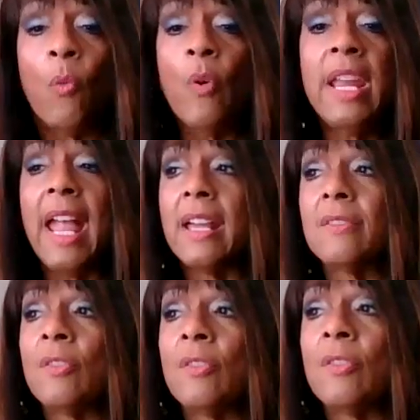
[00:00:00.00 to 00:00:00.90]
We
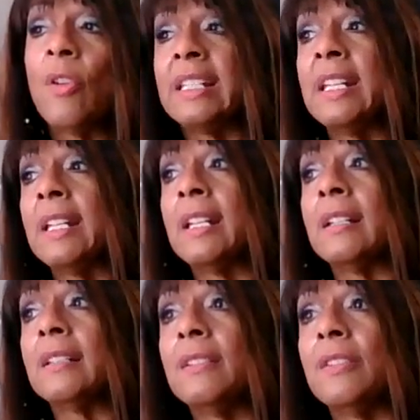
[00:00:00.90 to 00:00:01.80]
had no
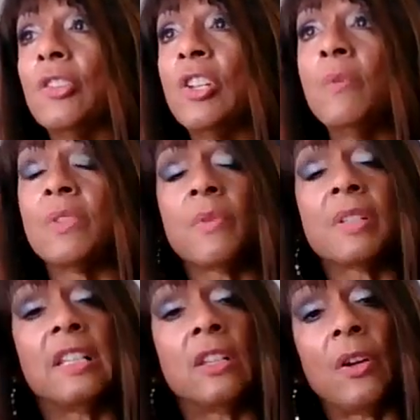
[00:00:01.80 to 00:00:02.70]
idea she was
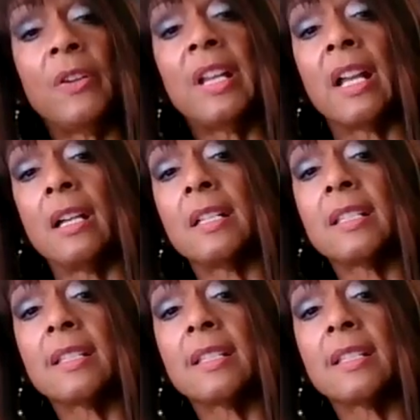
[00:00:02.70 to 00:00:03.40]
really learning us.